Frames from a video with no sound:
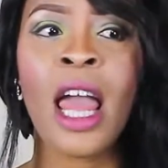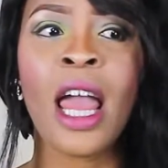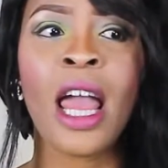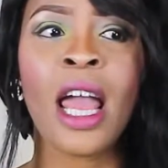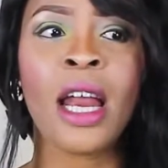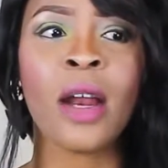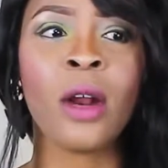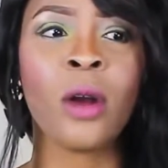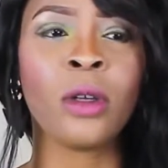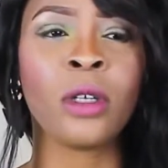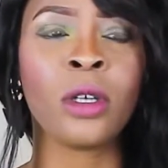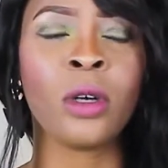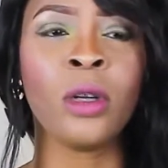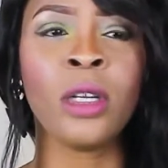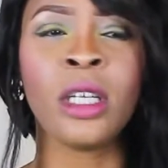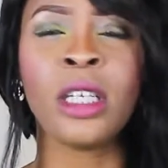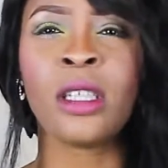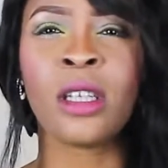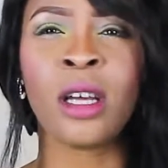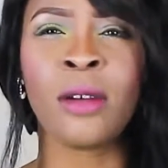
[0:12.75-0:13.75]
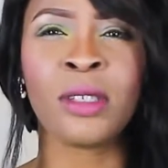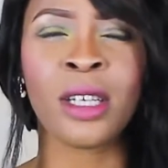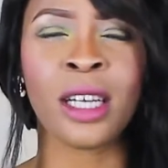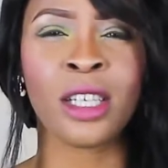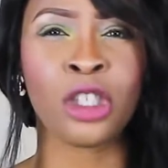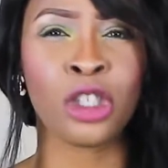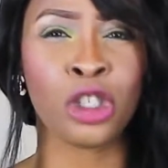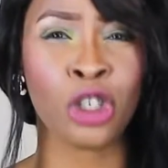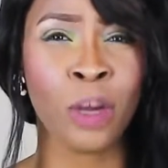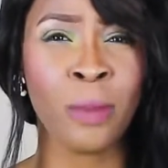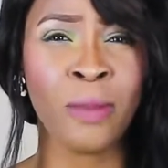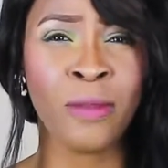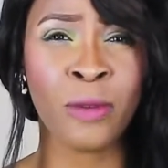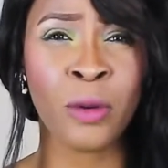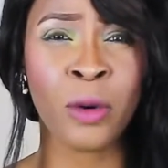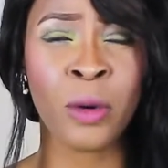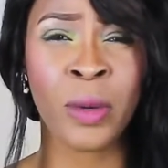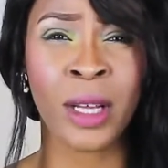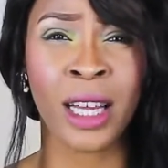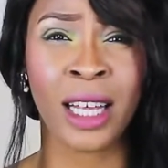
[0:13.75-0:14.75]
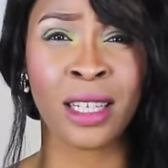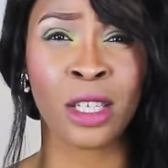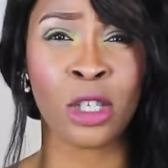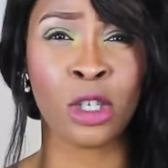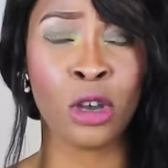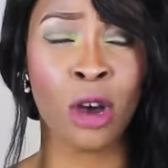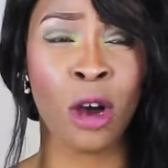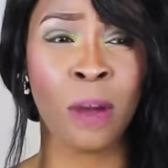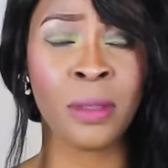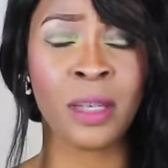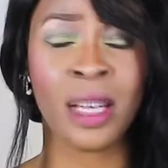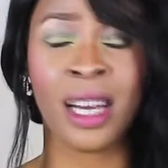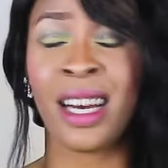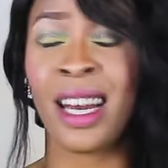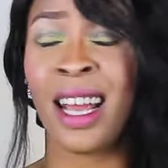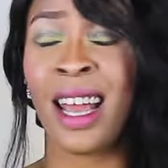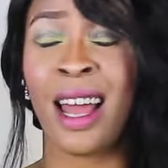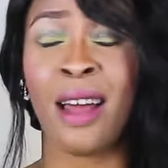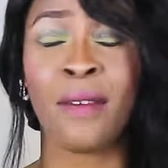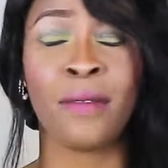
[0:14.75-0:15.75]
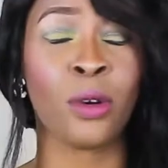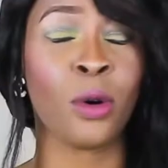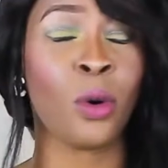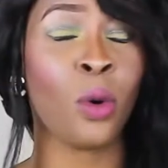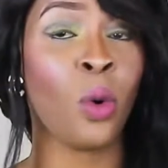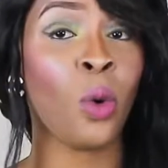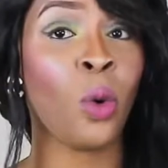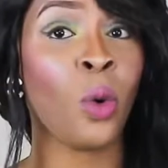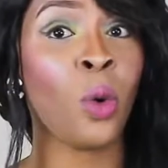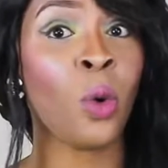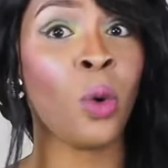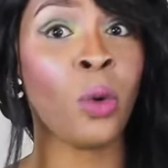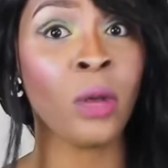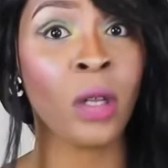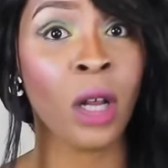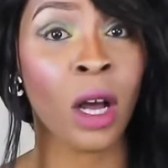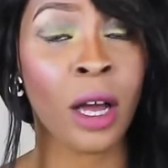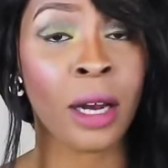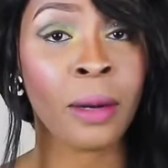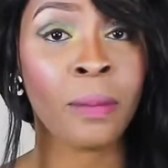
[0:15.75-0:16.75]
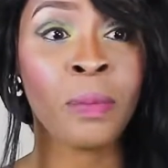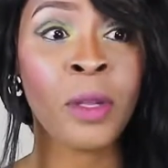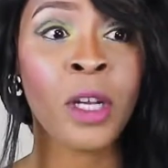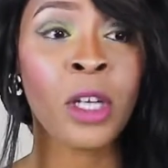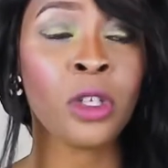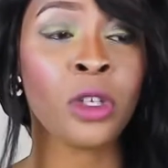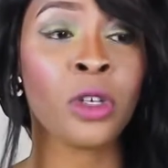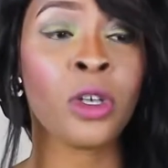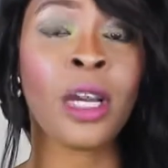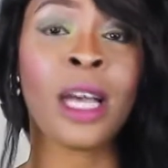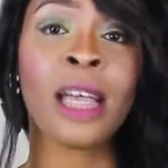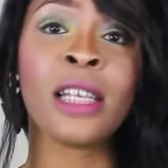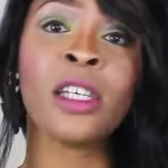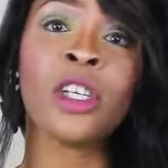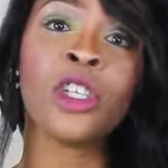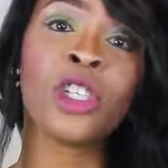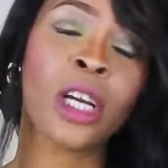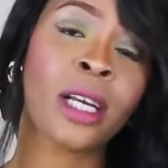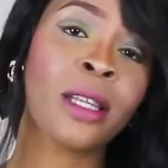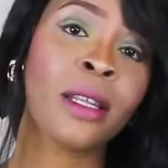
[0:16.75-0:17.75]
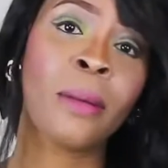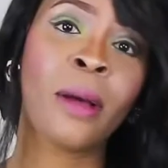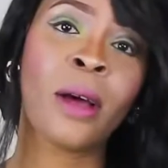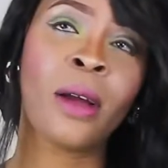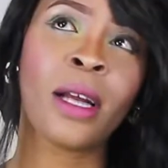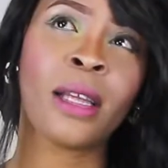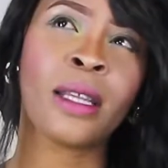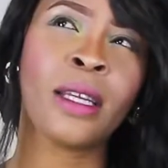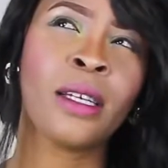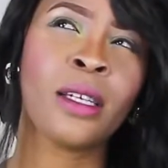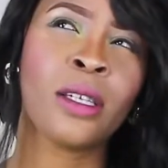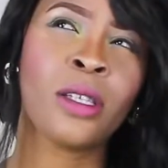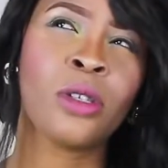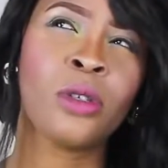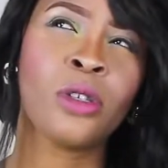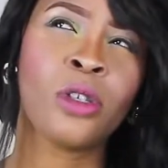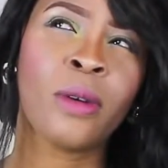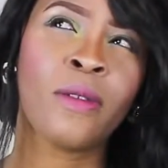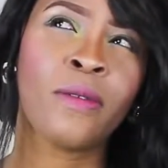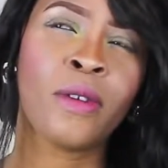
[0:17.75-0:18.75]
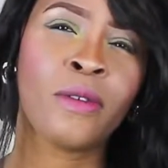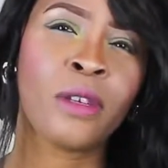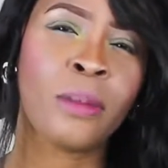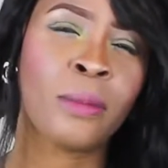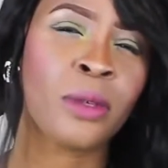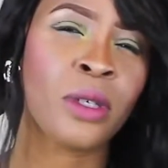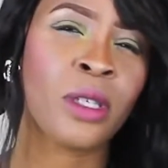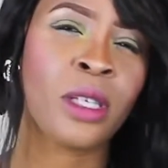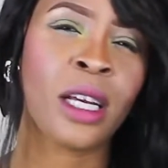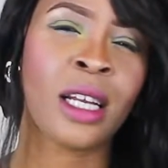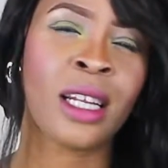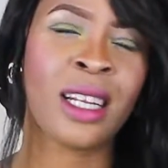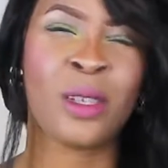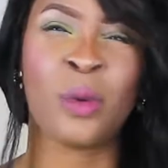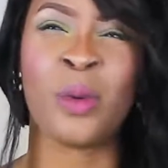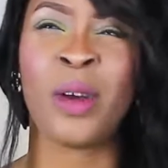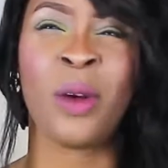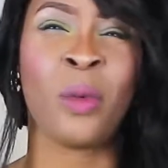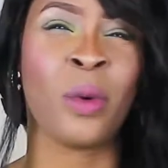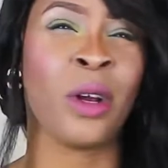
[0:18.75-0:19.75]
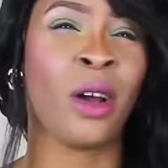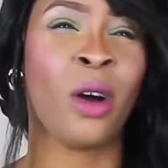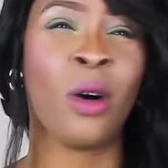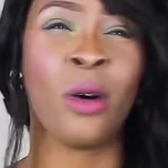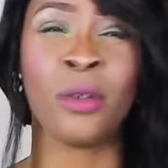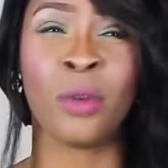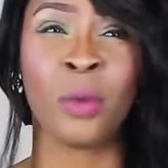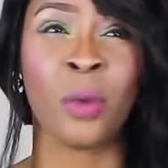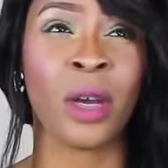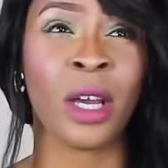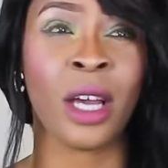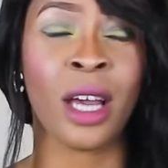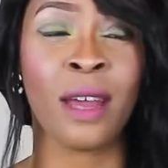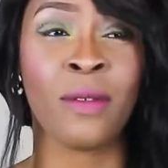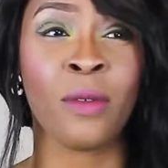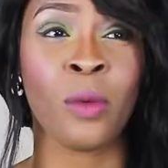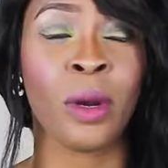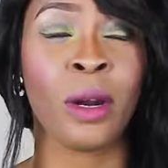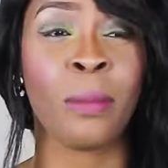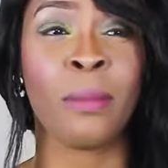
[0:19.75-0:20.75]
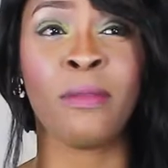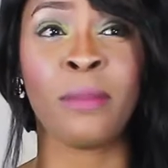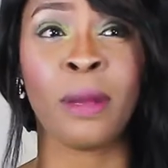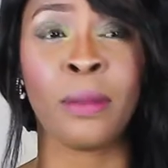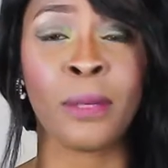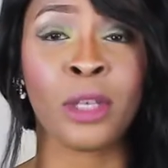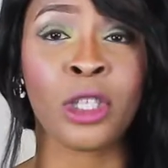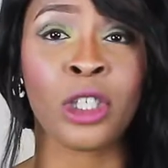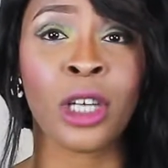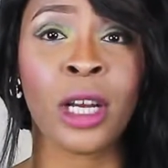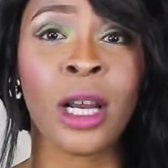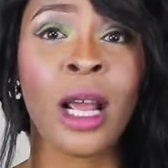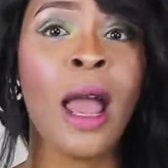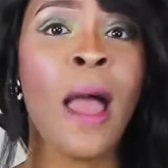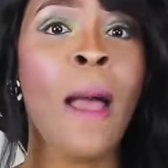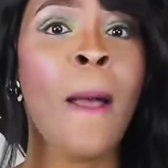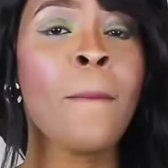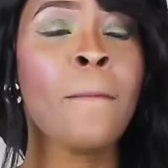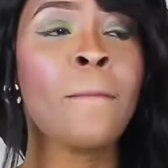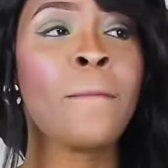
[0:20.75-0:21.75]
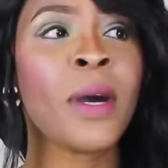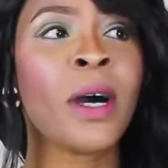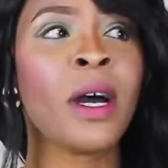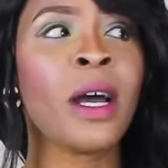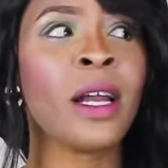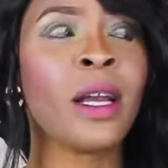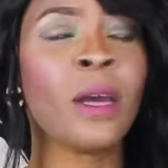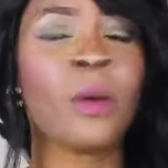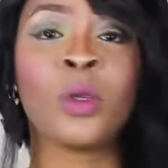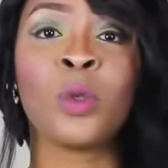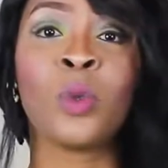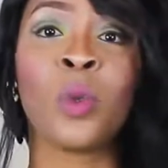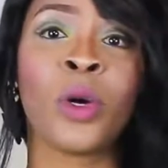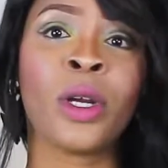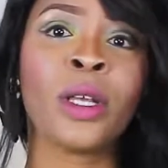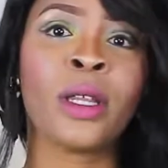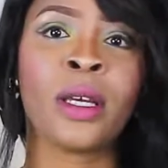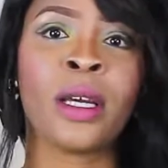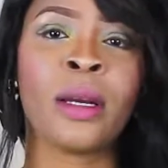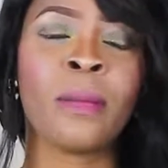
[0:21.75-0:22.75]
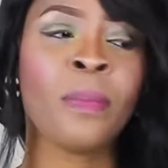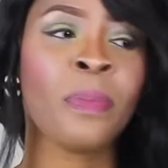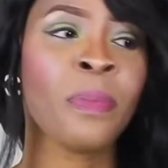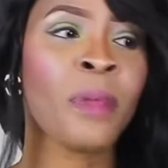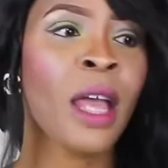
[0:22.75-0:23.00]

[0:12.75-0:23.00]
and the only stuffs i shopped for were like the tops and they have a whole lot so you guys can check them out i think they're still doing 50 percent that's why i went all the way i even went above my budget but it was worth it